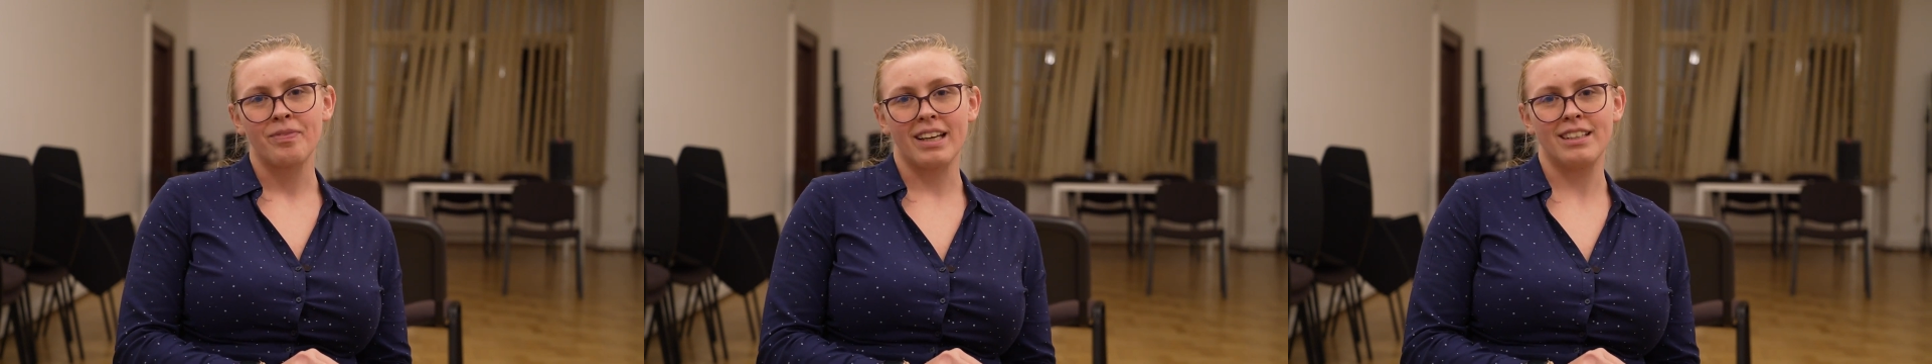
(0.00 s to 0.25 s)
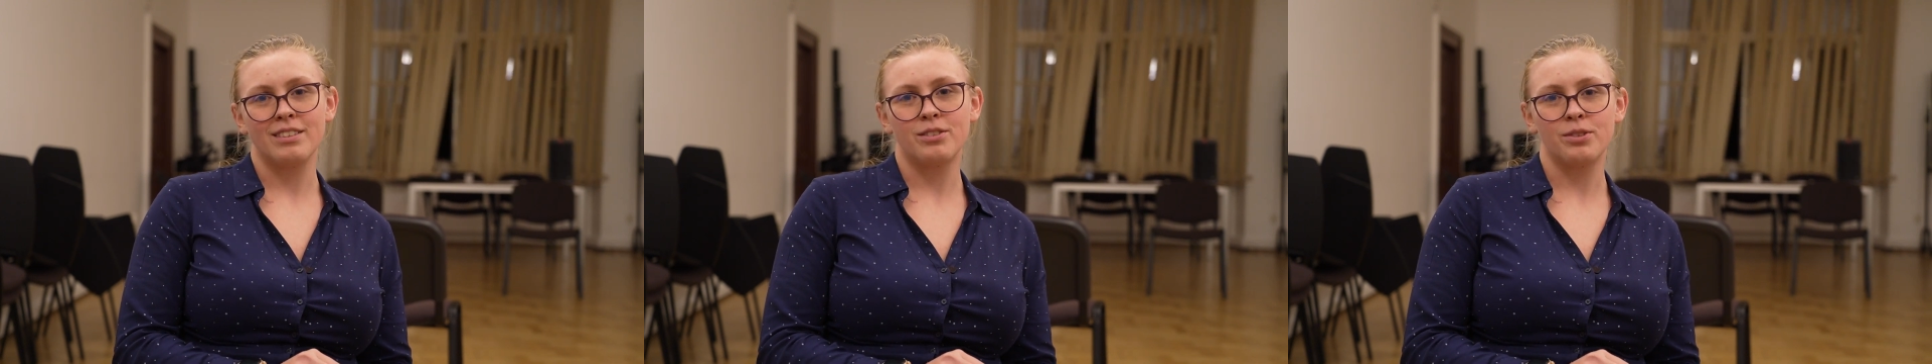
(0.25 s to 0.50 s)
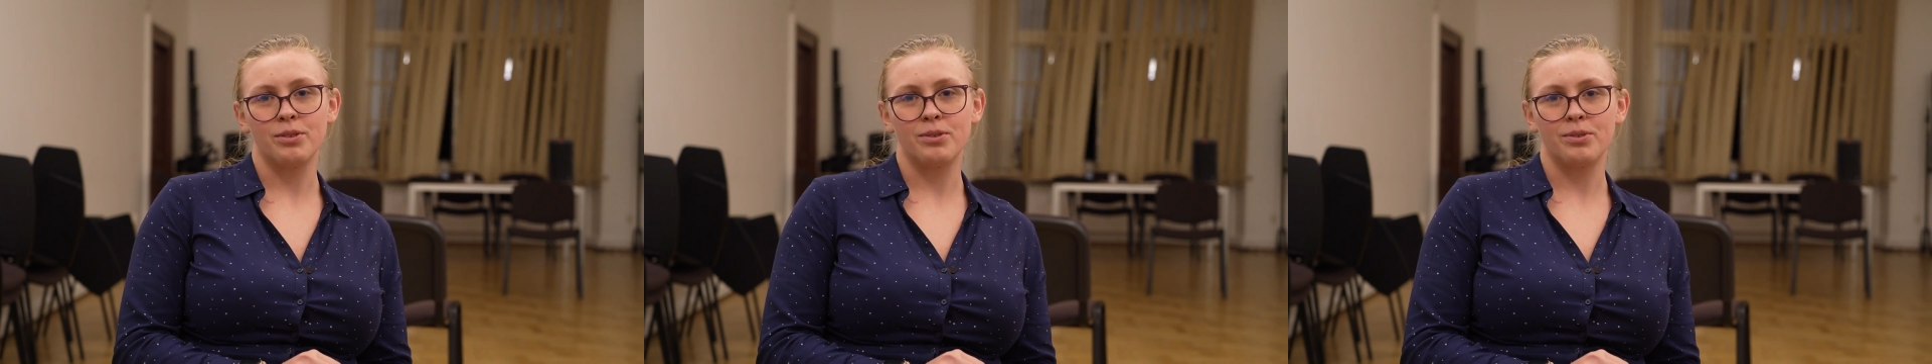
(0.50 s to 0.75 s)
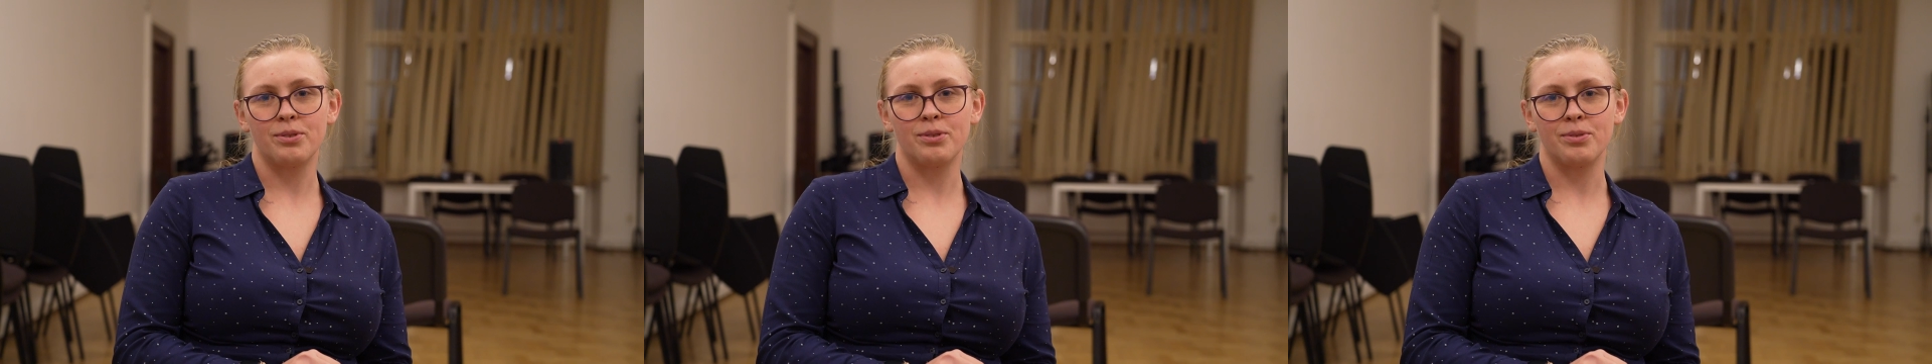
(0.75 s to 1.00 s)
and
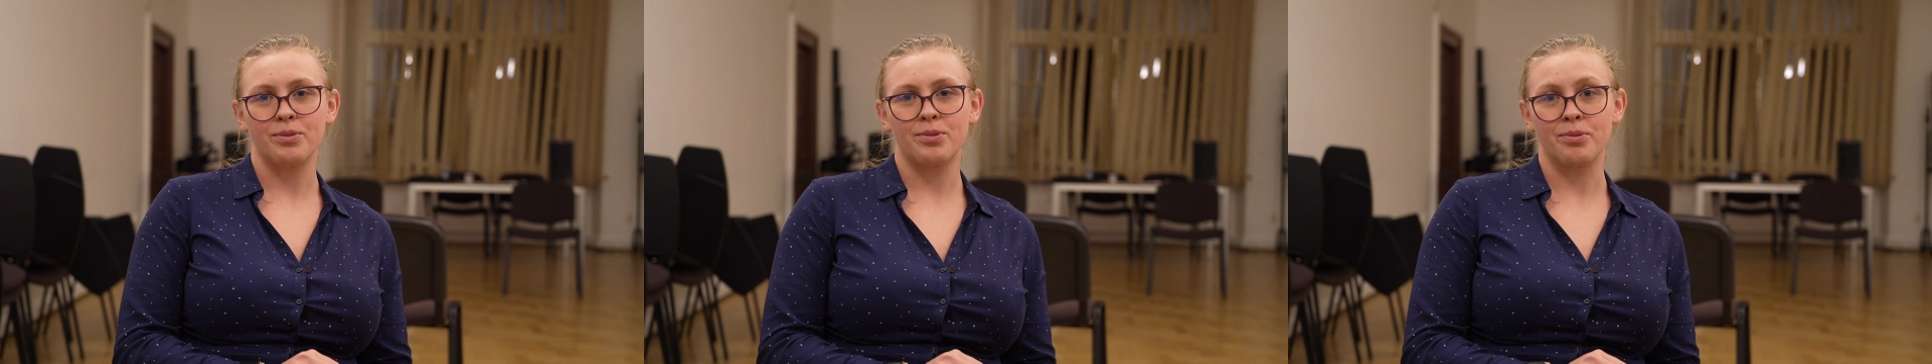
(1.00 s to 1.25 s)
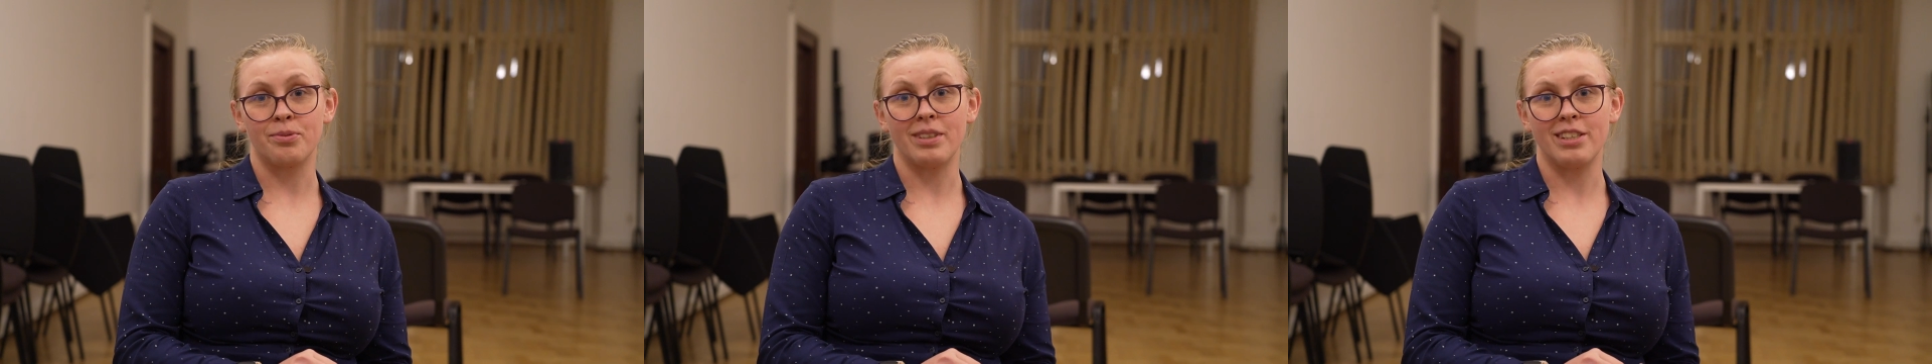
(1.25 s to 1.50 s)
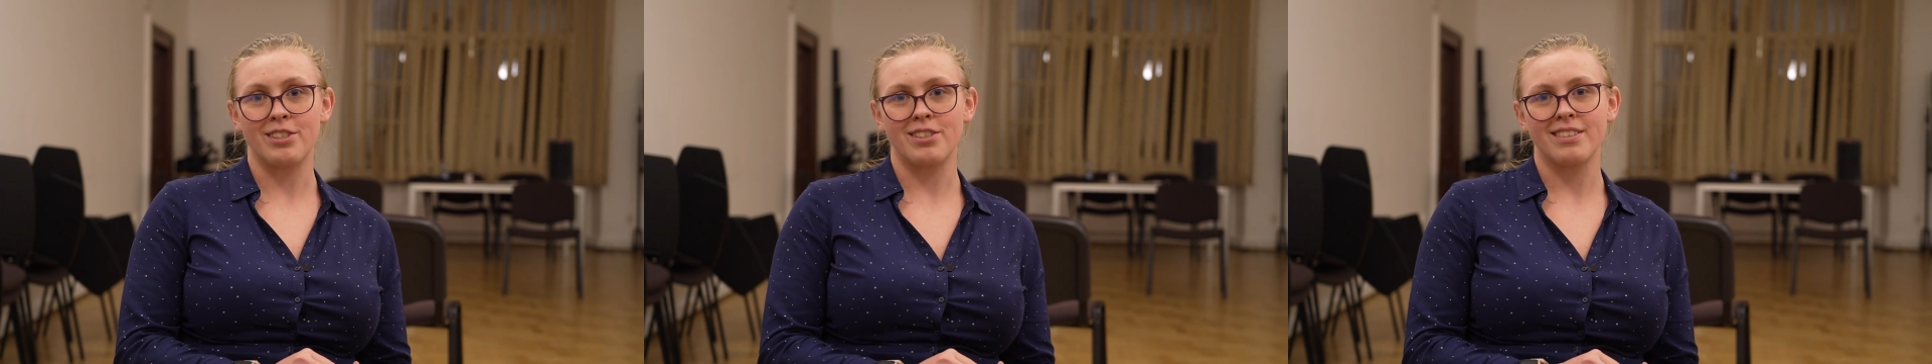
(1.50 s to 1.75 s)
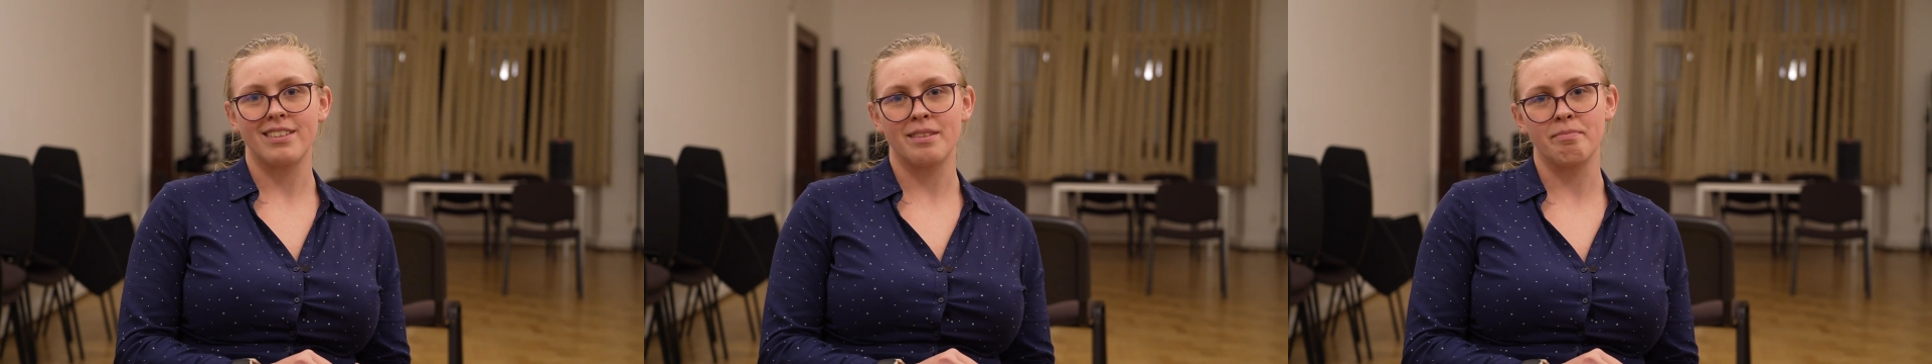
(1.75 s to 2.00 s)
to reach
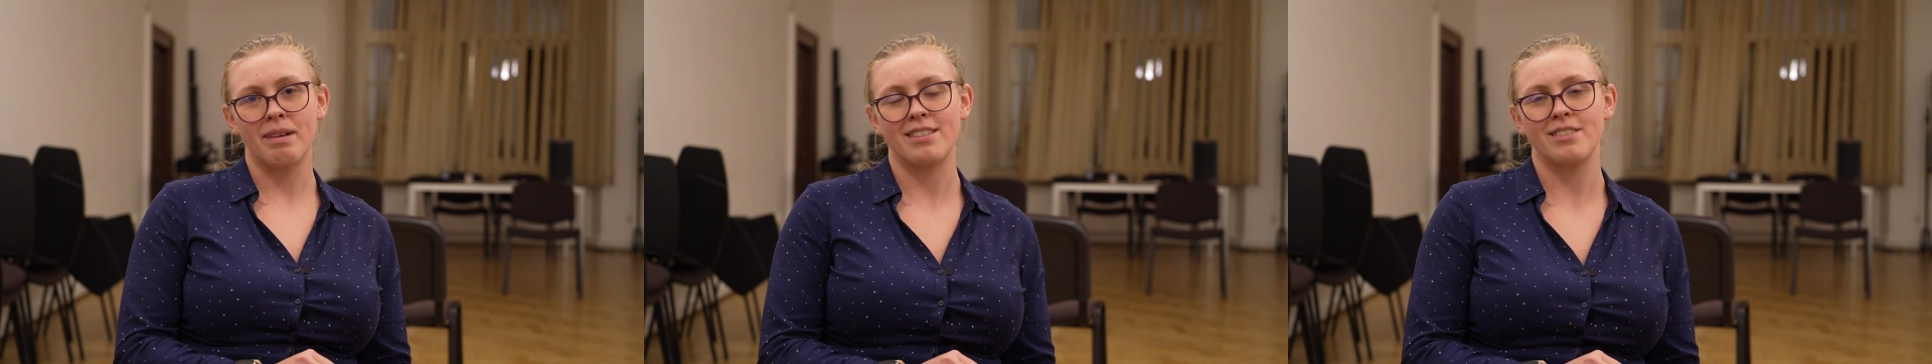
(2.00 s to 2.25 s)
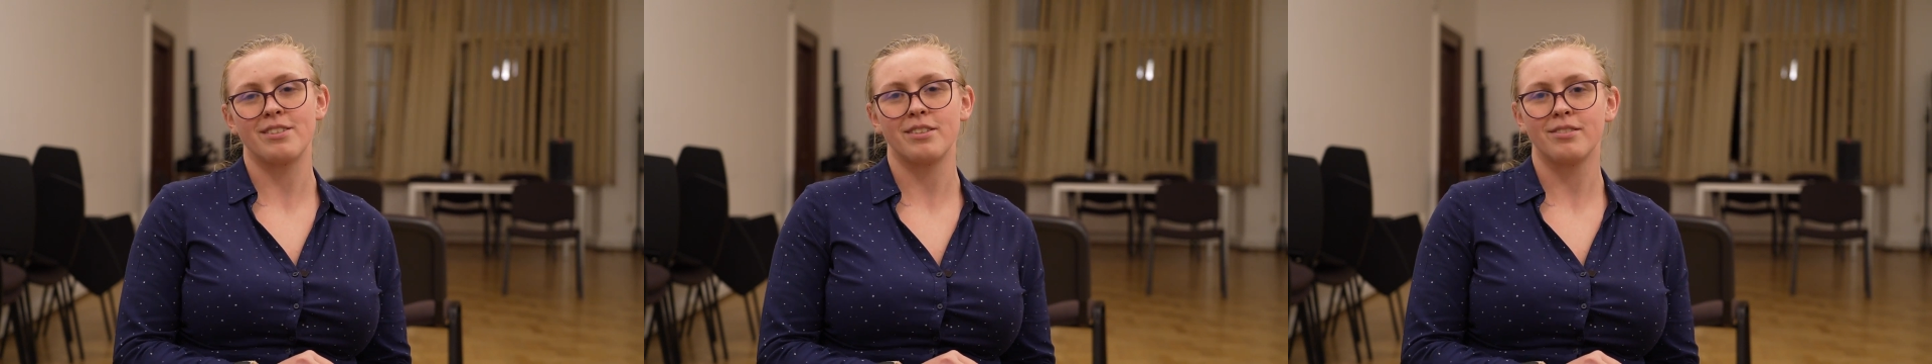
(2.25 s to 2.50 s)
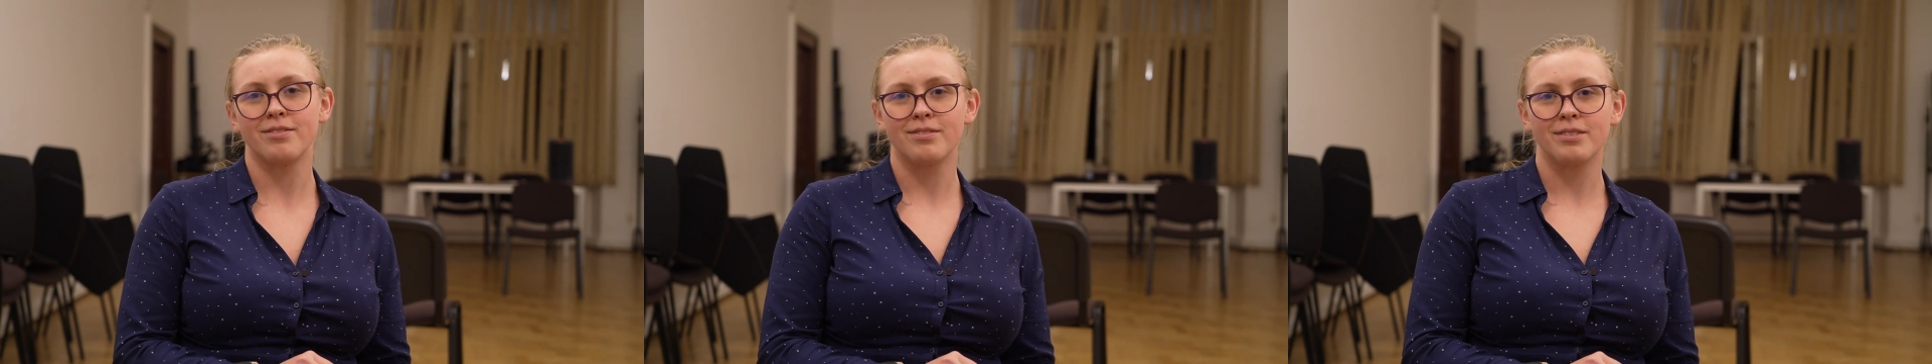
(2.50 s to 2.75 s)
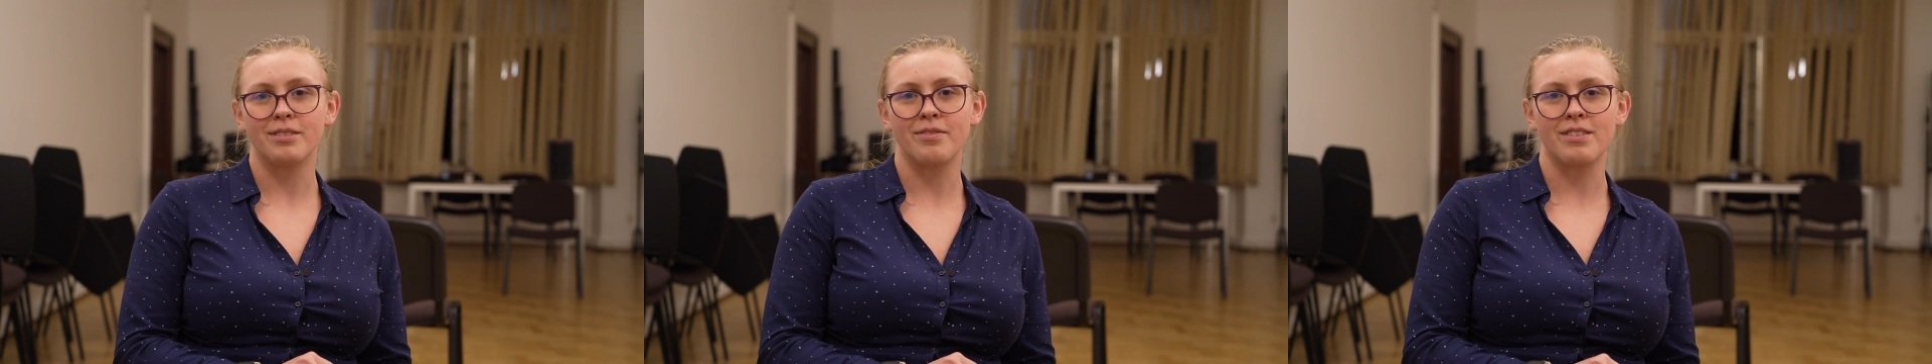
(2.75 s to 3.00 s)
the message
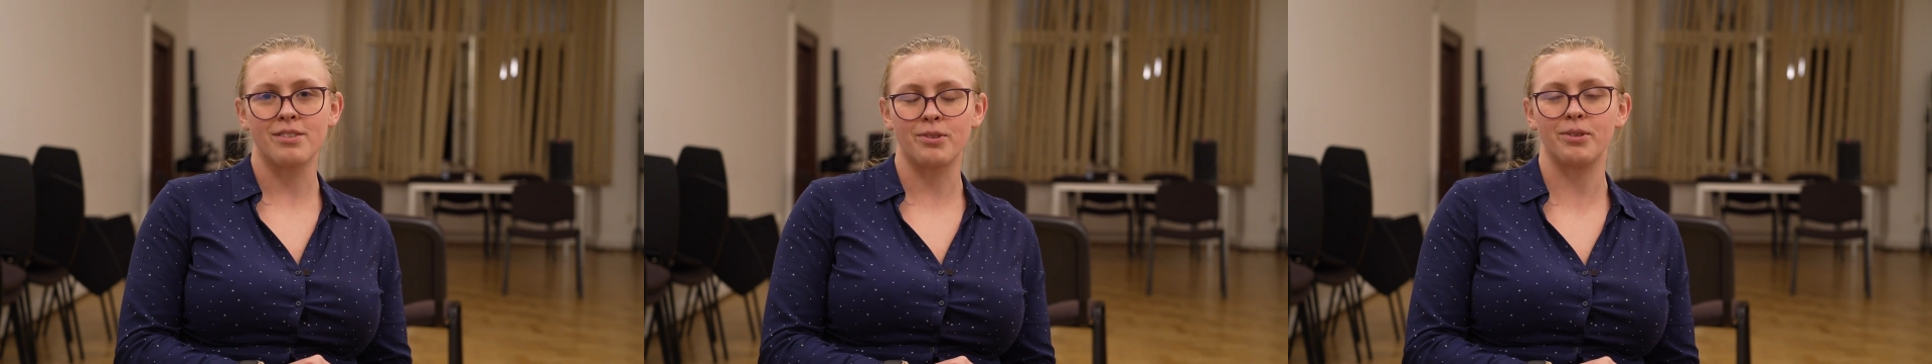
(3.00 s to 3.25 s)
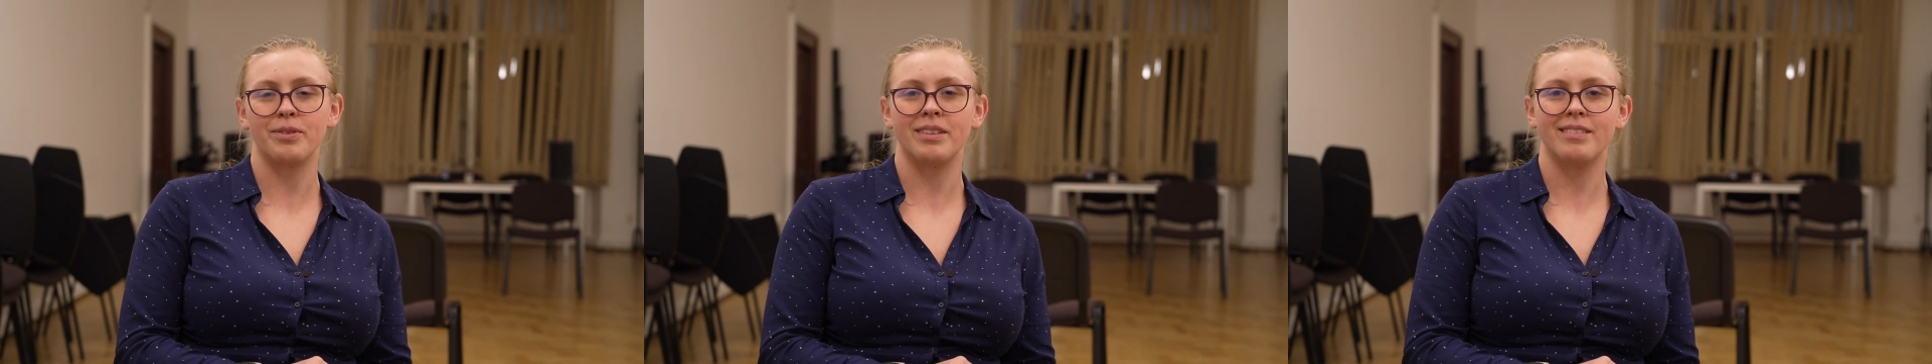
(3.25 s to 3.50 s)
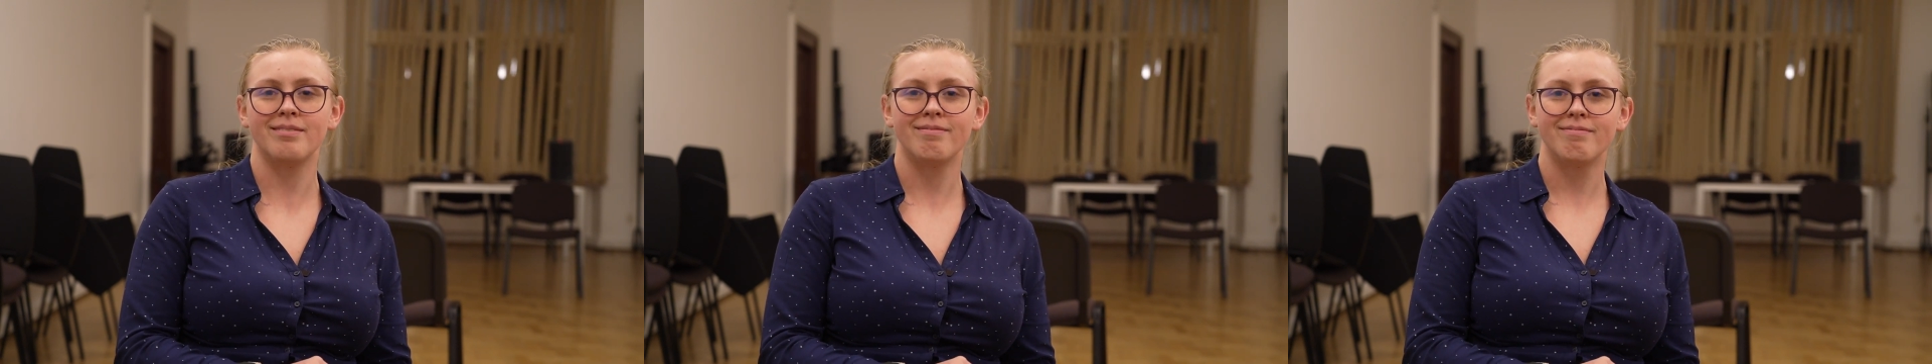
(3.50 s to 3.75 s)
of the story.